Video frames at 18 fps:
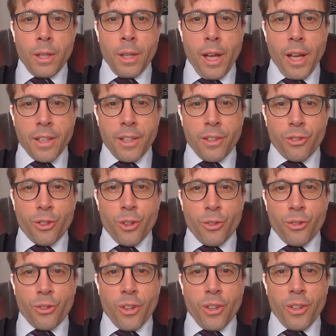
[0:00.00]
And it's
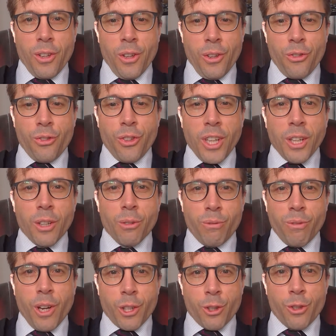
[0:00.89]
just a single
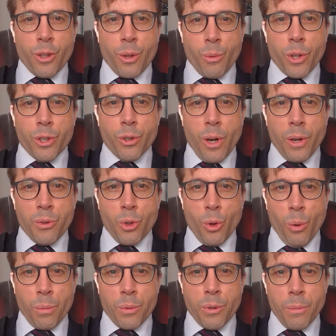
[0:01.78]
function that we're trying to
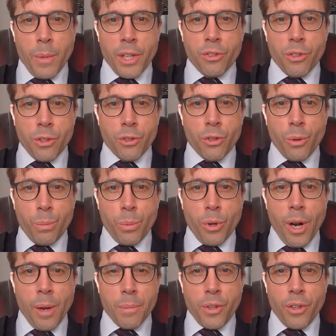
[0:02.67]
optimize in two
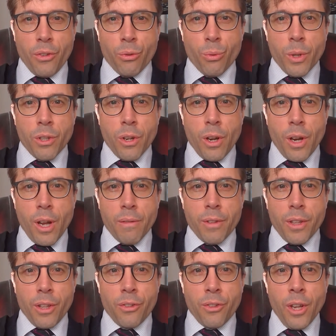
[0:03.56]
parameters. We don't have
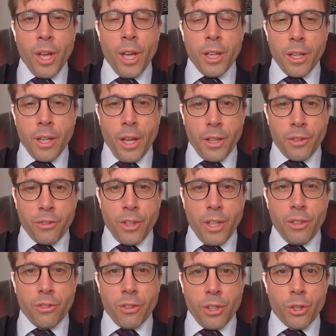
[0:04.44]
this nasty
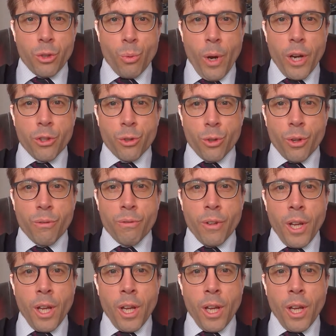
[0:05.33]
situation of,